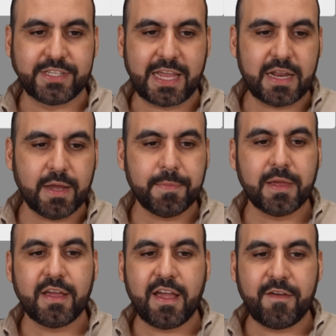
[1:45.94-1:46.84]
data,
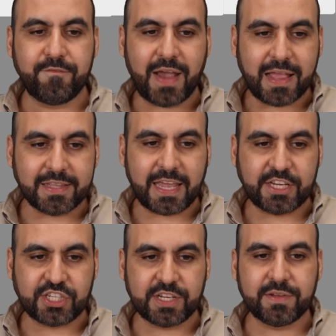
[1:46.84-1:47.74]

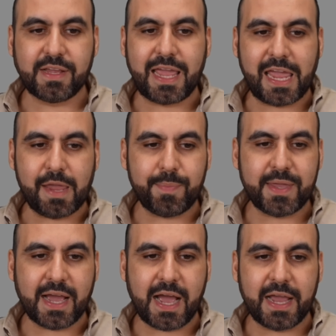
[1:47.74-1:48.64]
validation, A
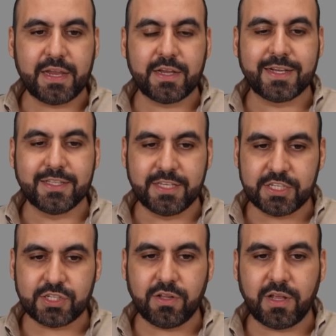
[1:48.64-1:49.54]
P I,
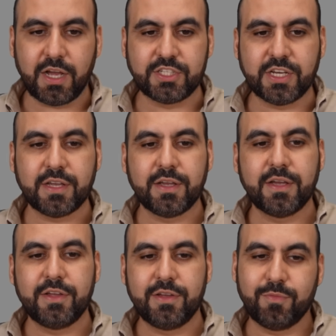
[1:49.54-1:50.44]
conditional logic,
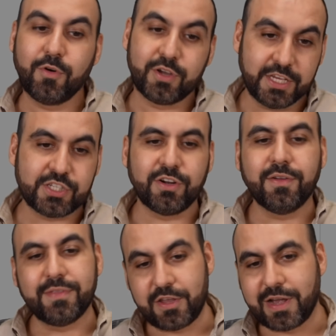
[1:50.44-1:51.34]
well,
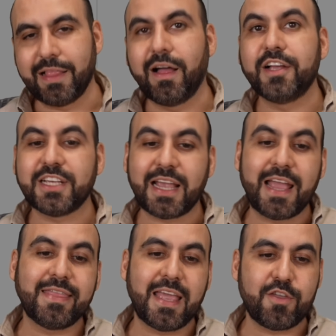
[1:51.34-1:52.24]
conditional, then you got logic,
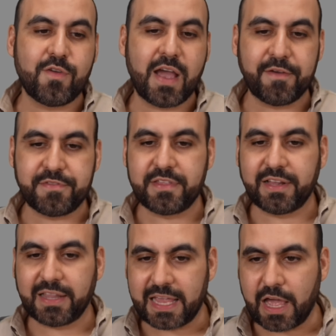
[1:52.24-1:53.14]
and then you have
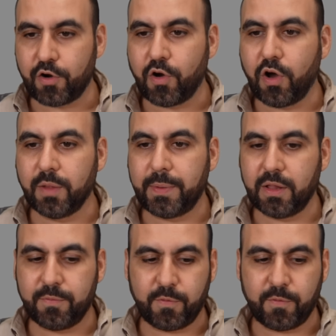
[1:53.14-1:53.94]
the layout, all available